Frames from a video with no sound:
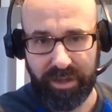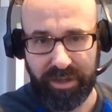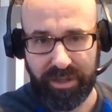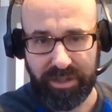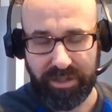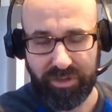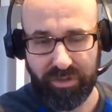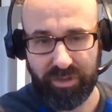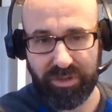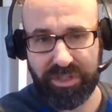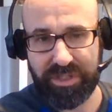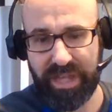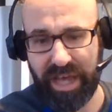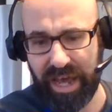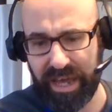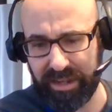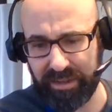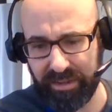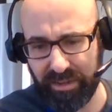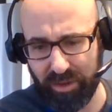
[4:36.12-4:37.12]
So it's
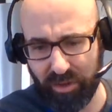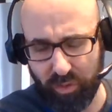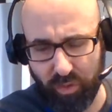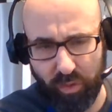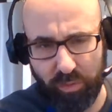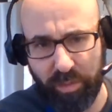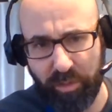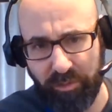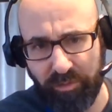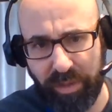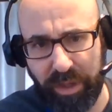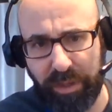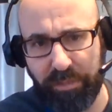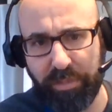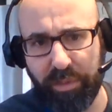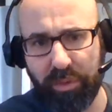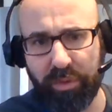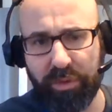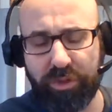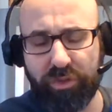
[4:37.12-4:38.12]
not the group of
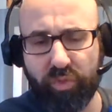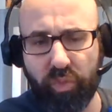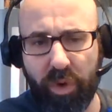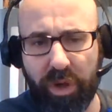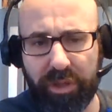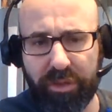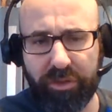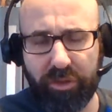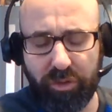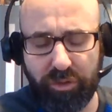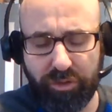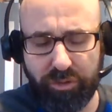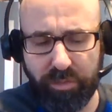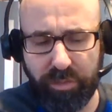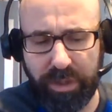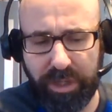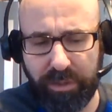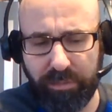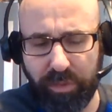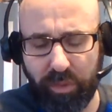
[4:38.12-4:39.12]
people, it's what those
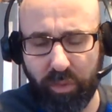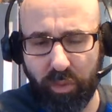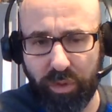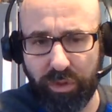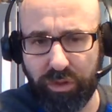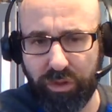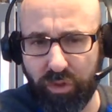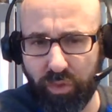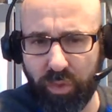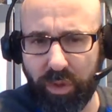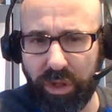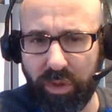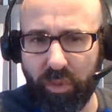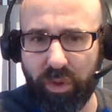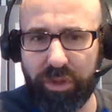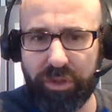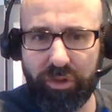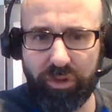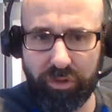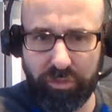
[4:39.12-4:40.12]
people were doing,
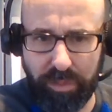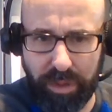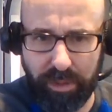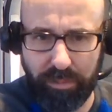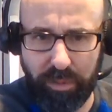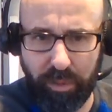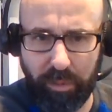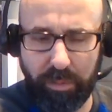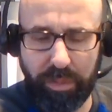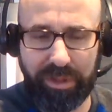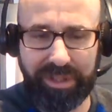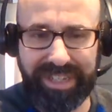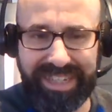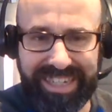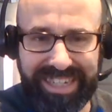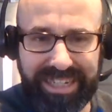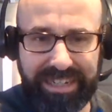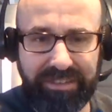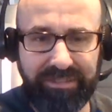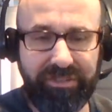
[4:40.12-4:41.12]
what those people
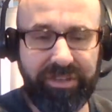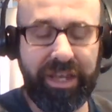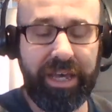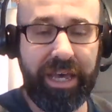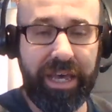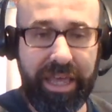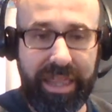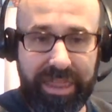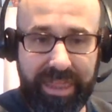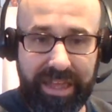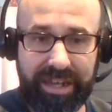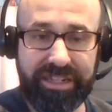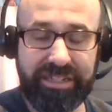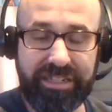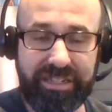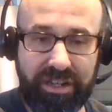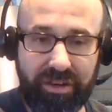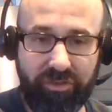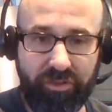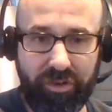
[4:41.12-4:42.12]
believed that is
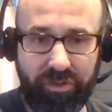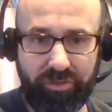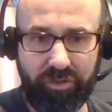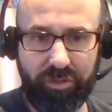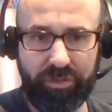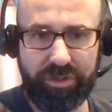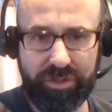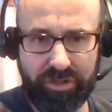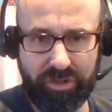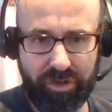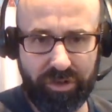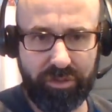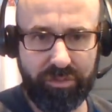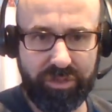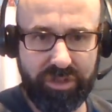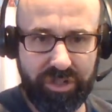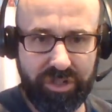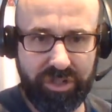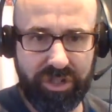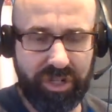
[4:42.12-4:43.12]
different from the
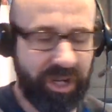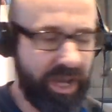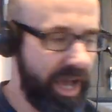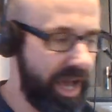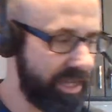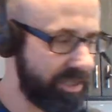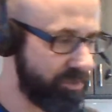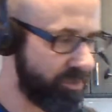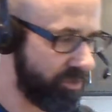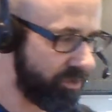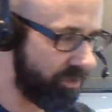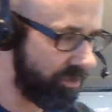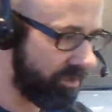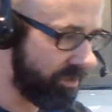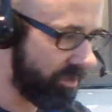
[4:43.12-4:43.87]
circumcision gospel.